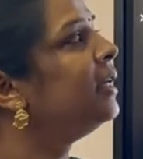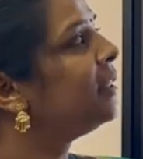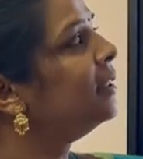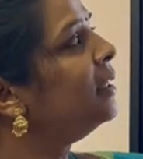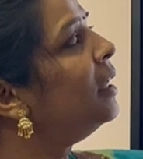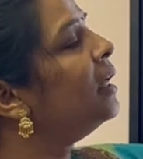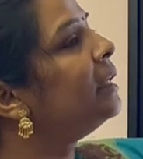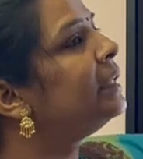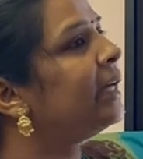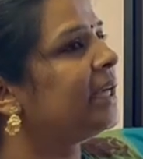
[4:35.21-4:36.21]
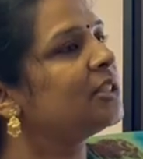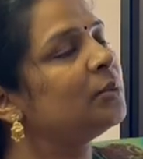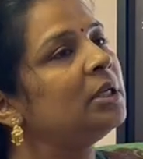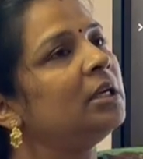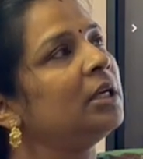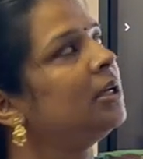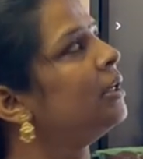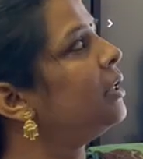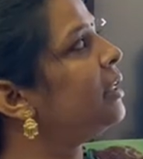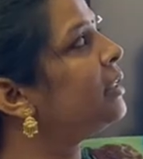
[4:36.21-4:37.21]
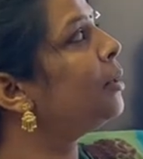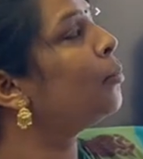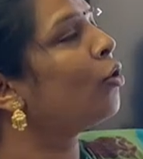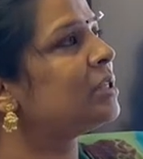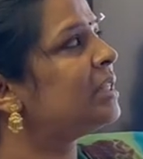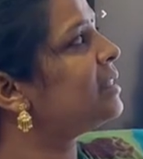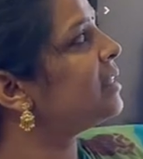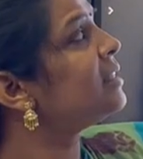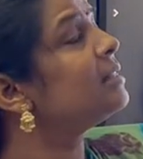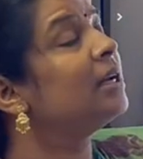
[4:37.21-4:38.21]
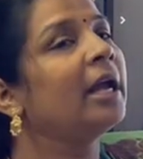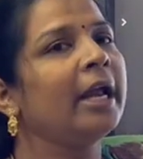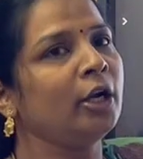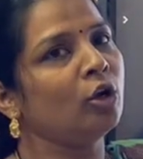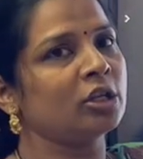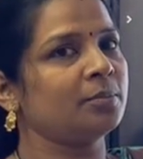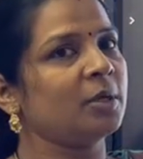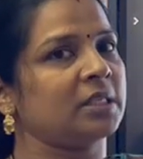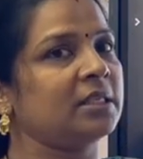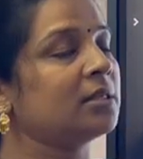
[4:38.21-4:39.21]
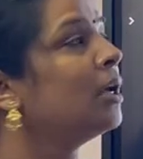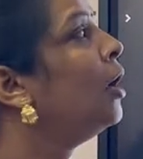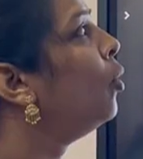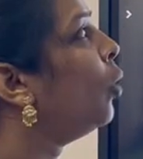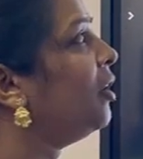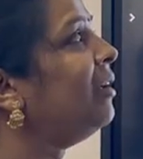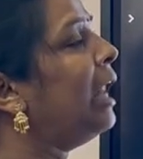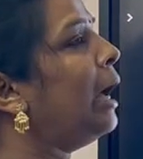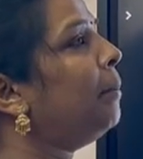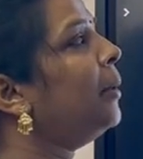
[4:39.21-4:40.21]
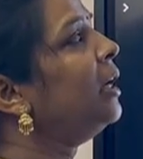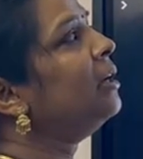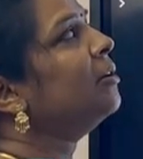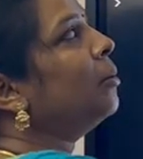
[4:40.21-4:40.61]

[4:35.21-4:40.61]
Here the process is end osmosis. What will happen?